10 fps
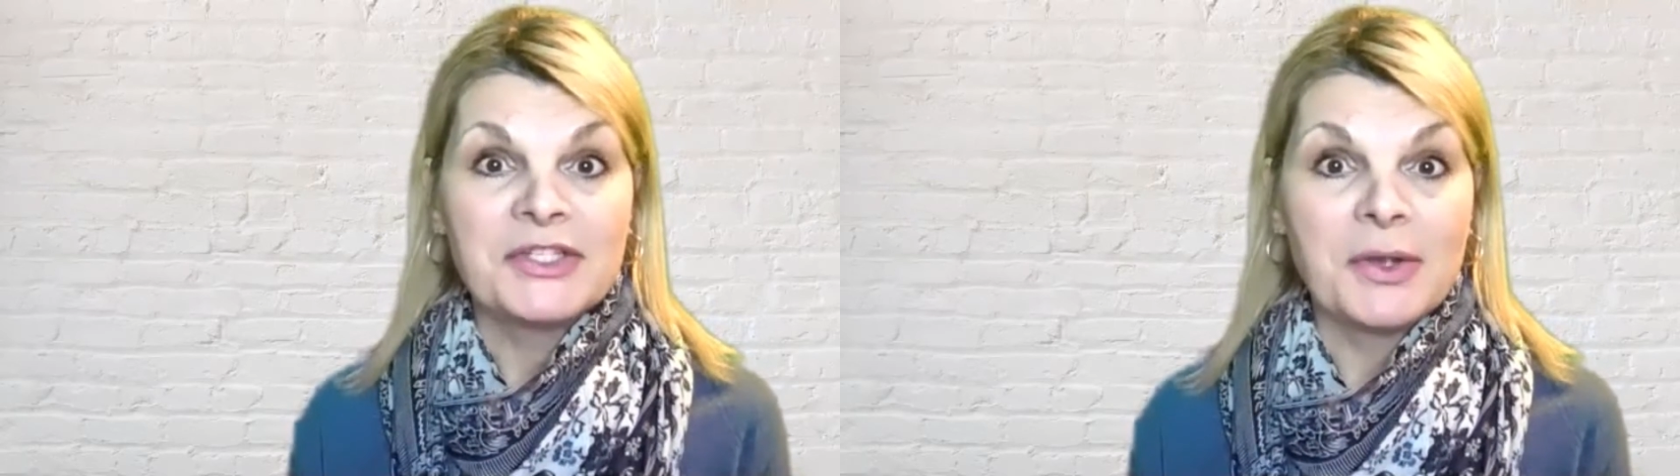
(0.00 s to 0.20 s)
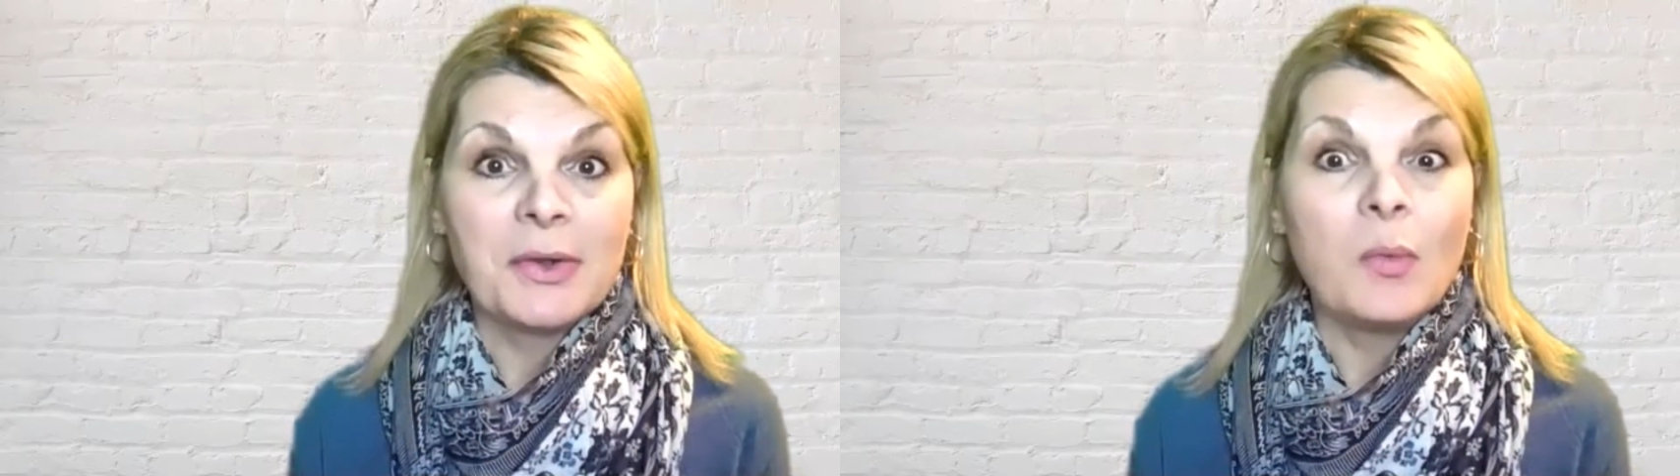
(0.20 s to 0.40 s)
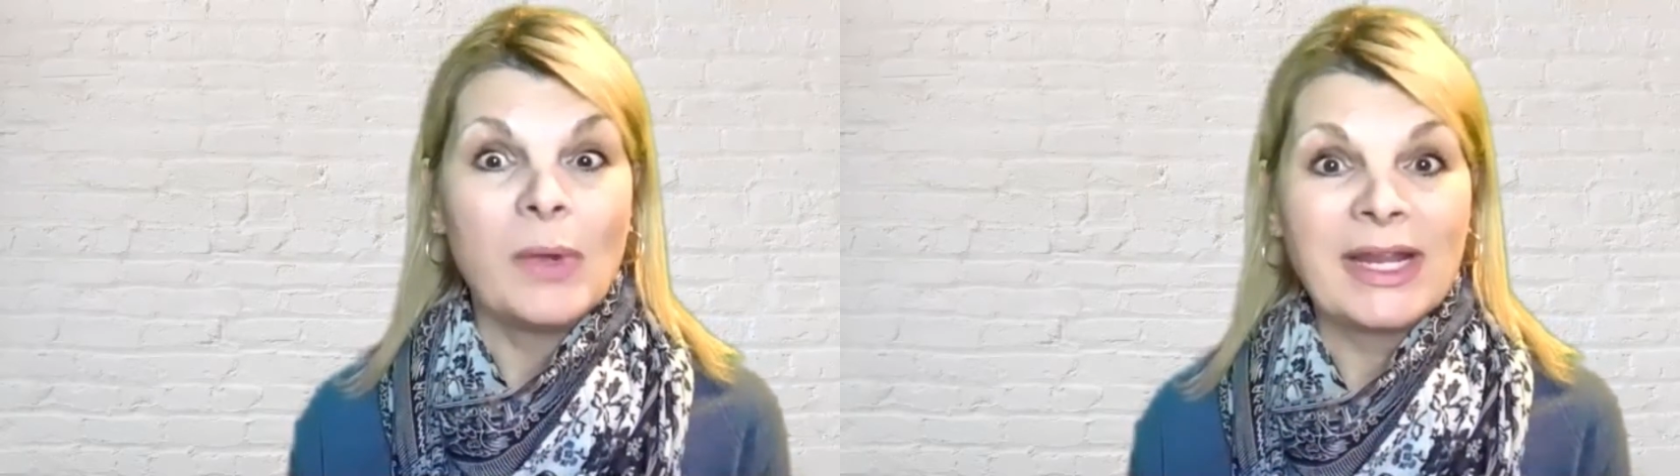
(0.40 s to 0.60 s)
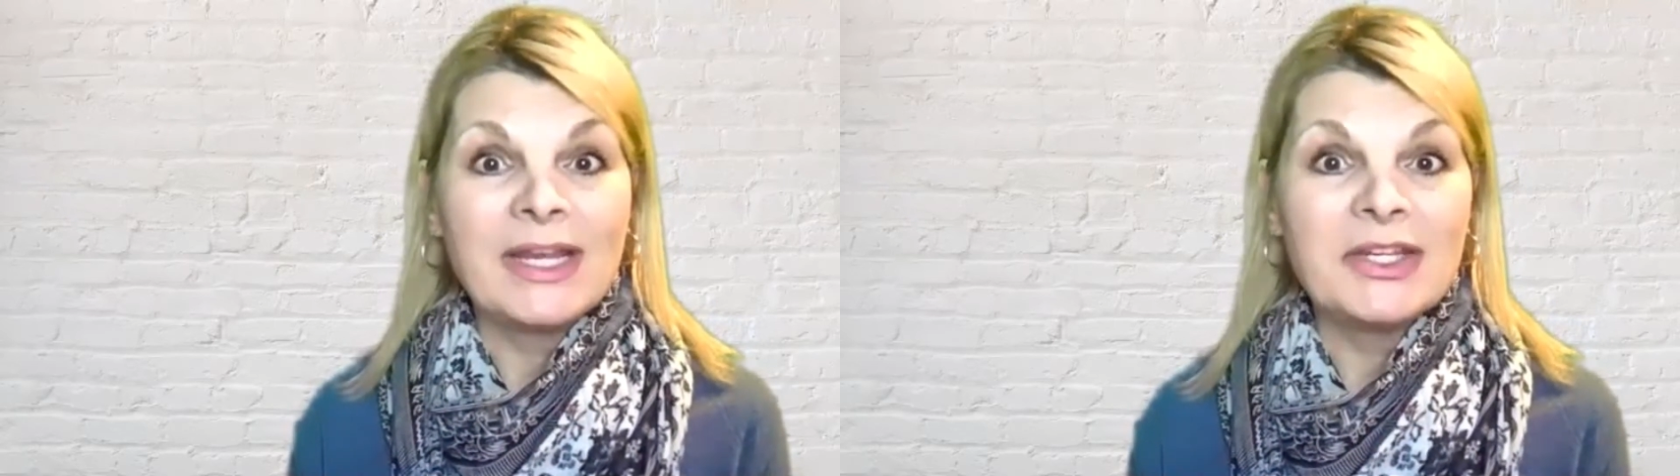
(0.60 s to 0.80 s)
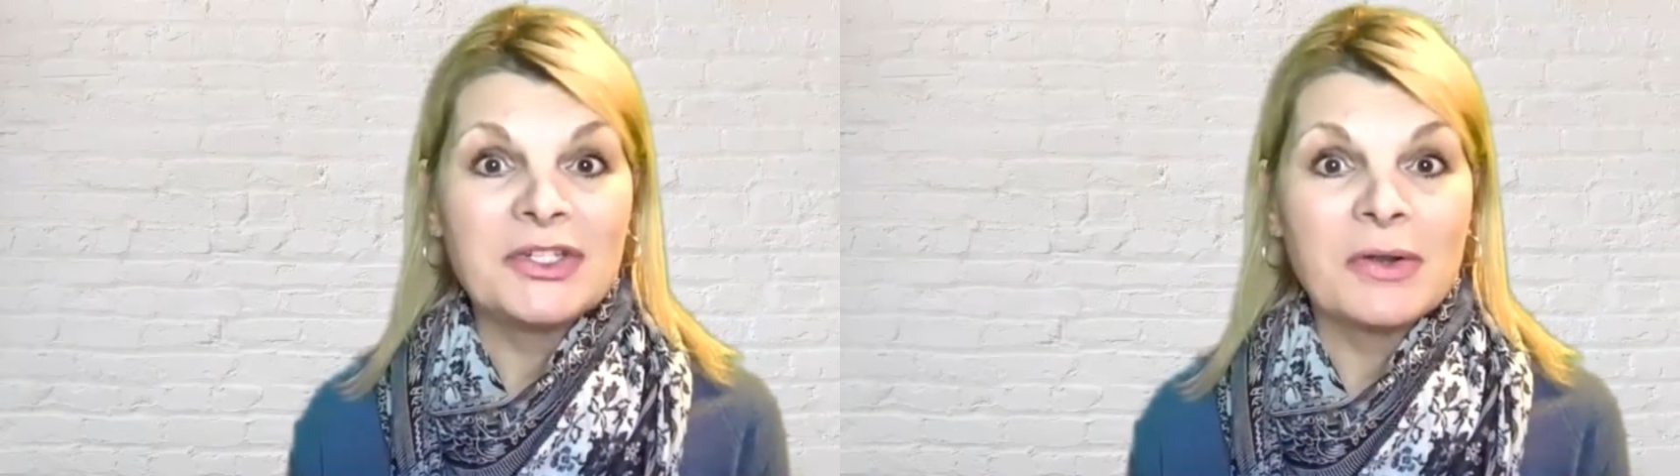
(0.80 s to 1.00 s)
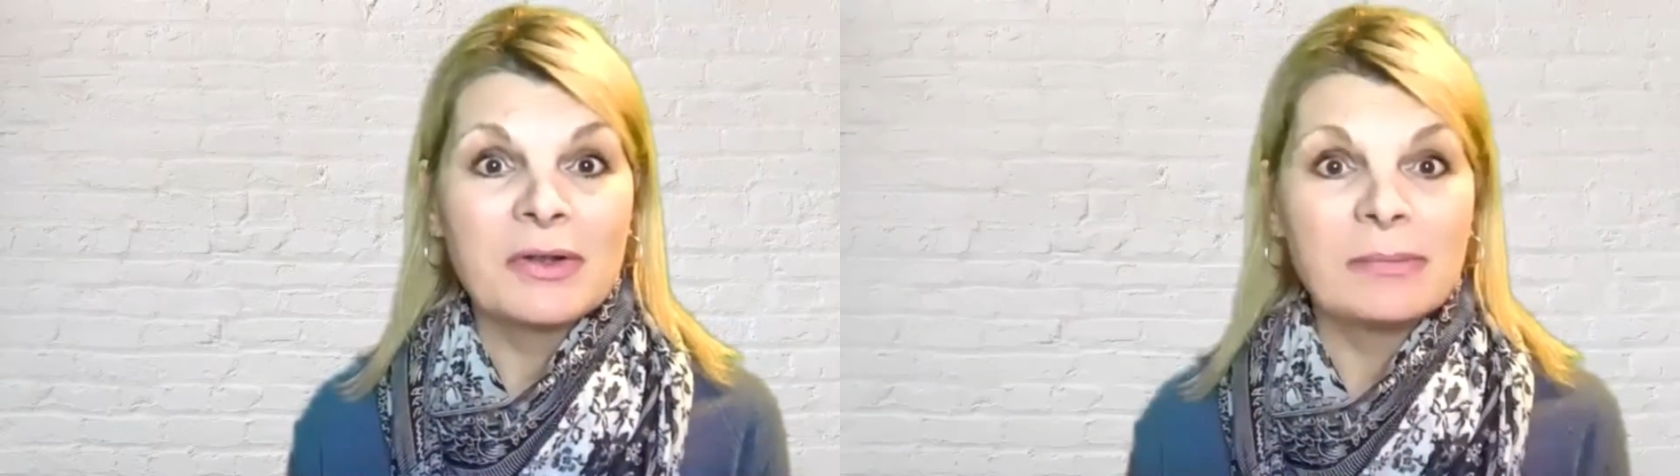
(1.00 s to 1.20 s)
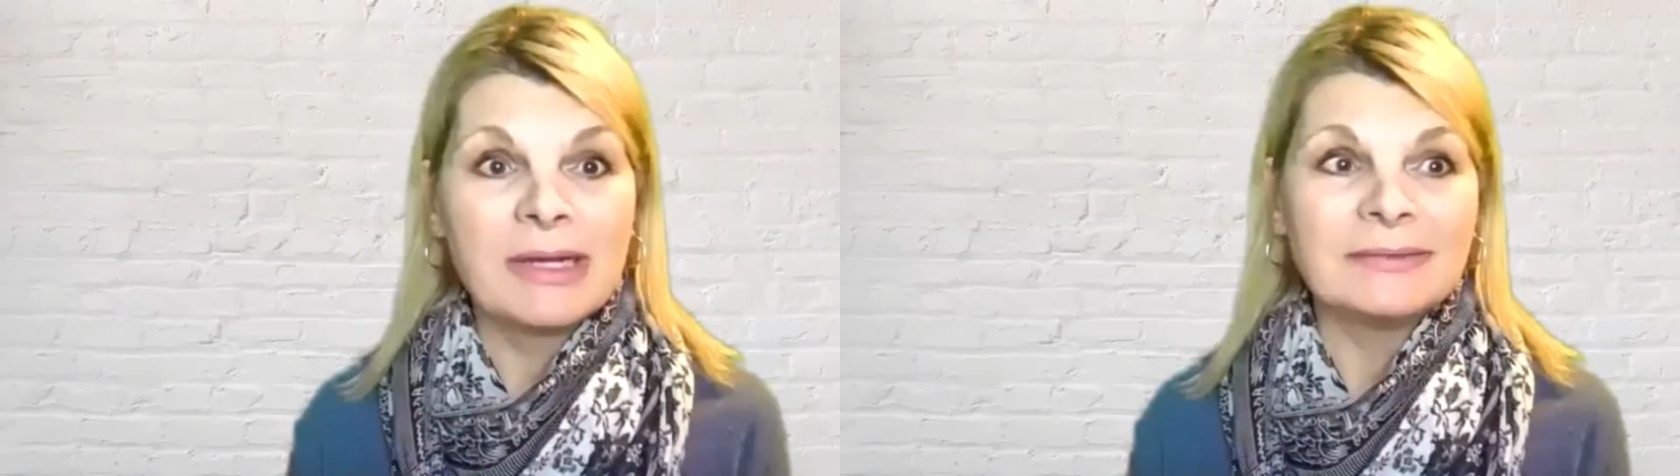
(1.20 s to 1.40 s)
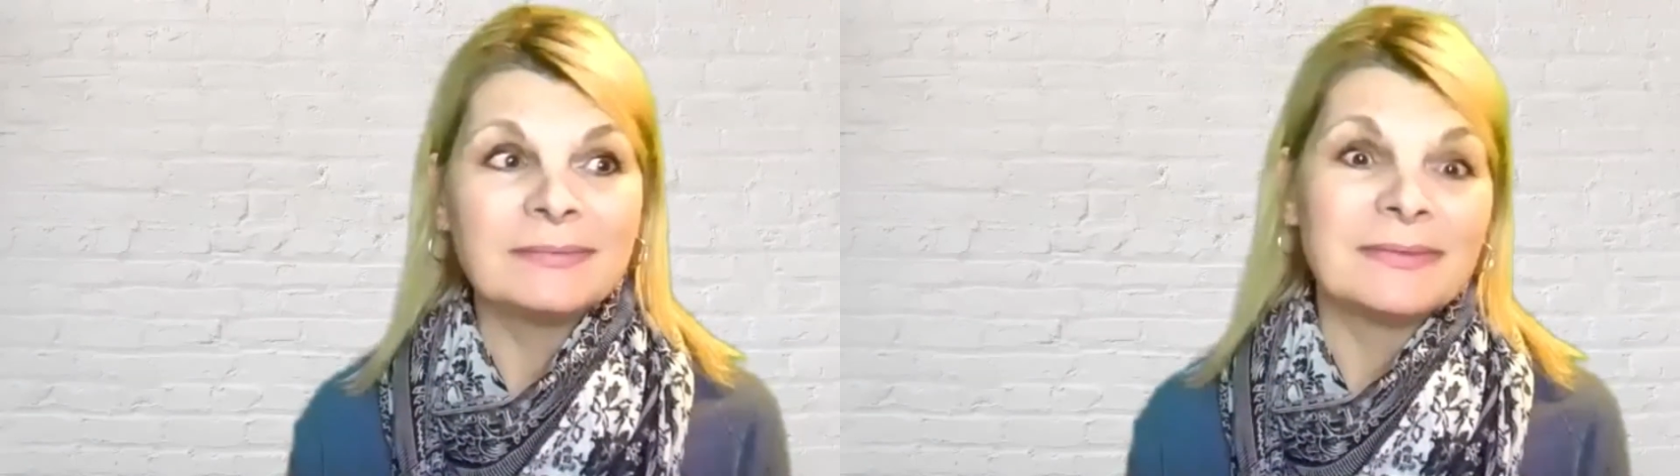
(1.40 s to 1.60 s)
So what can you joke
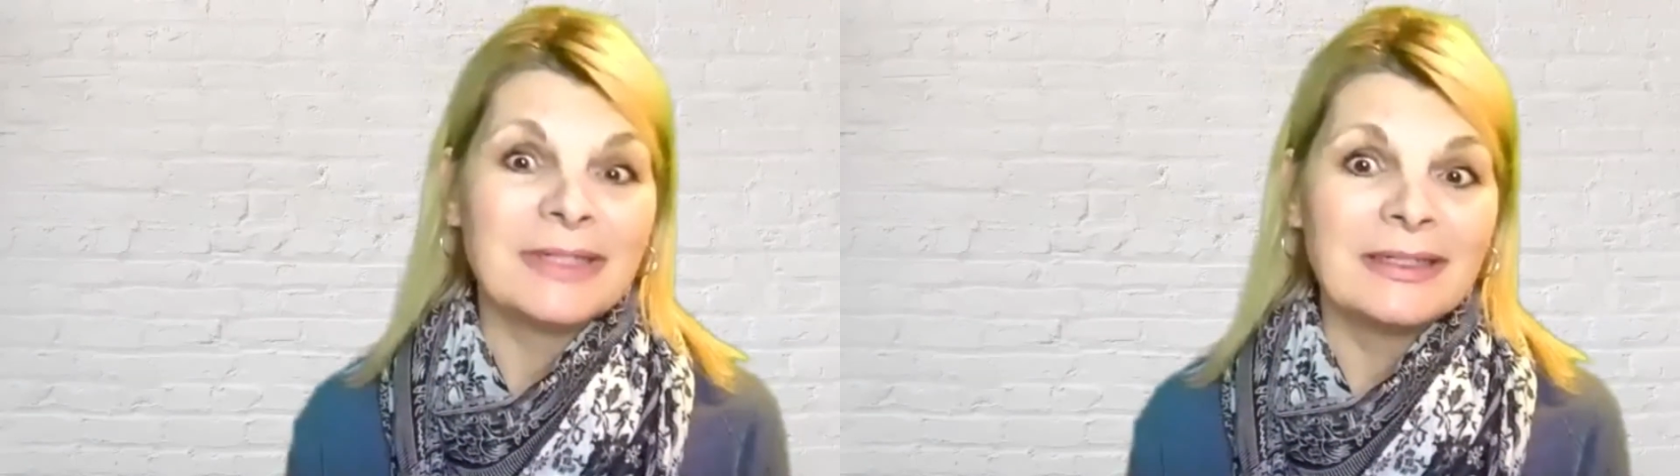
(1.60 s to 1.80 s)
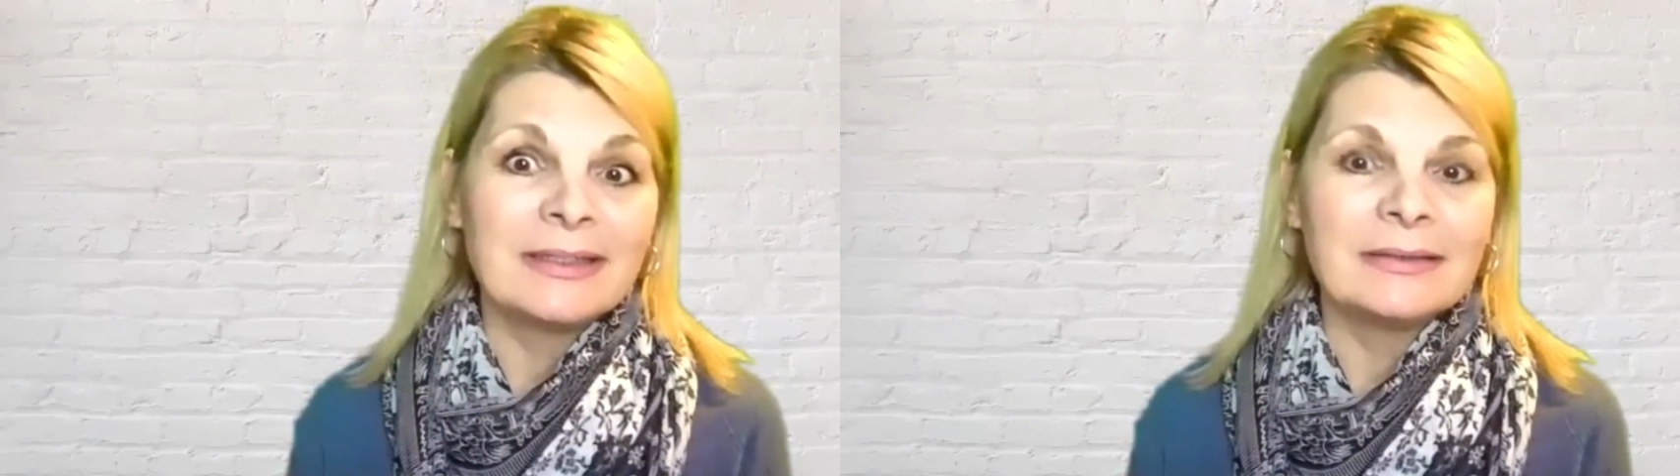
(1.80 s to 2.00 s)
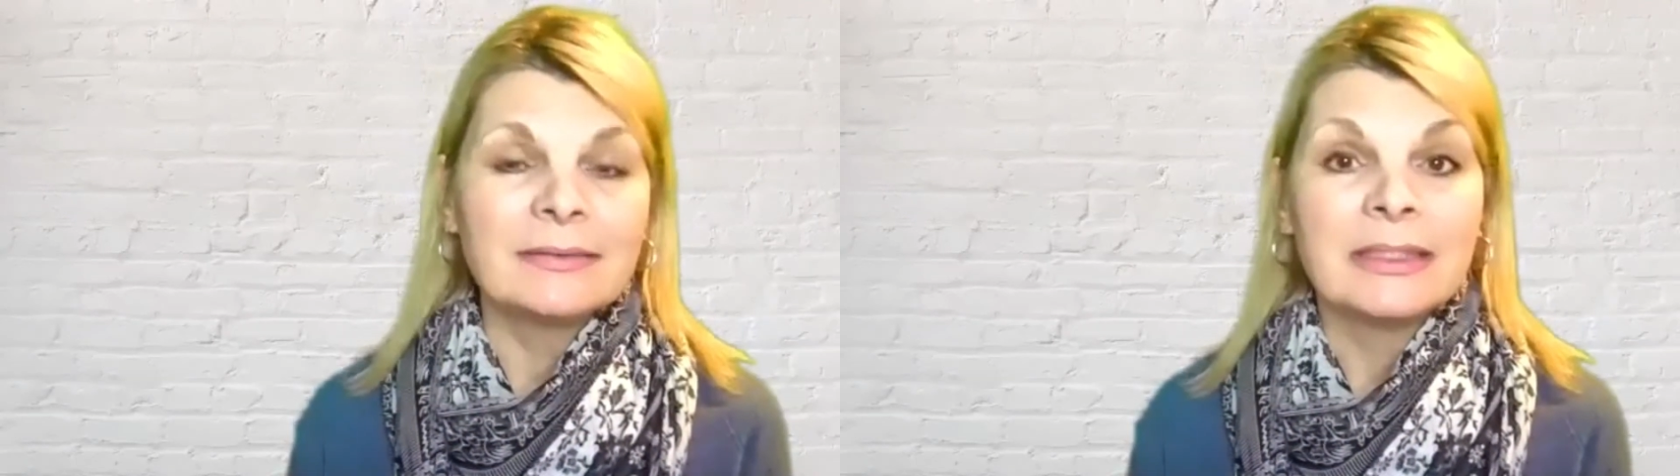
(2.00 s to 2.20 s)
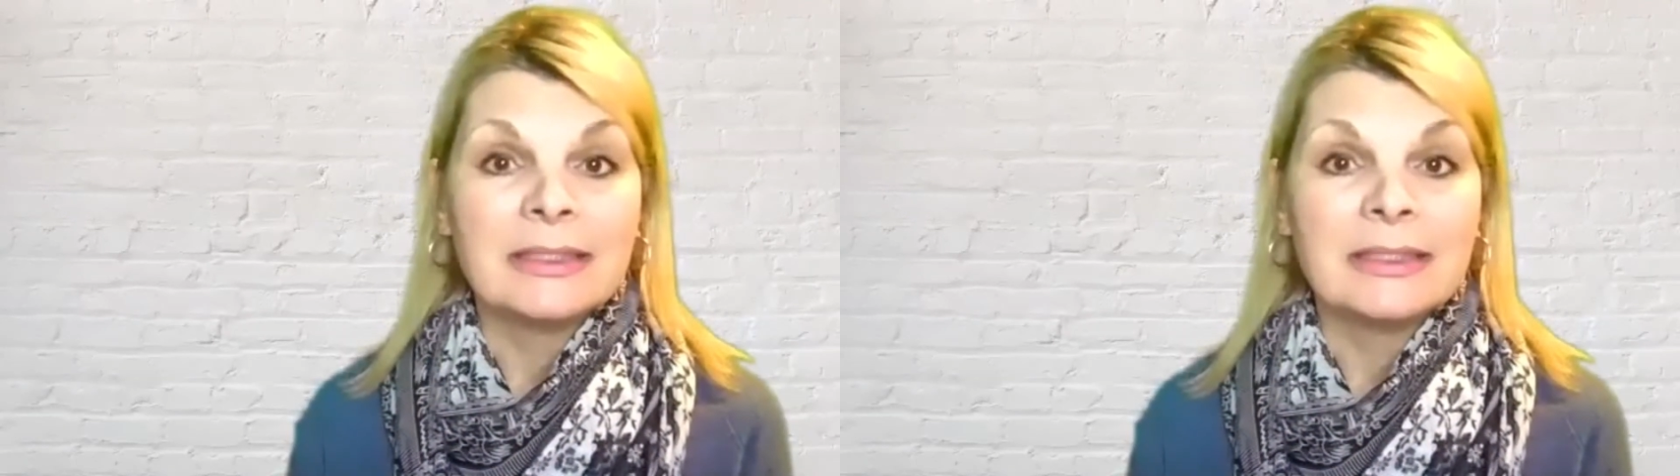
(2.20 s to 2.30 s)
about? Well,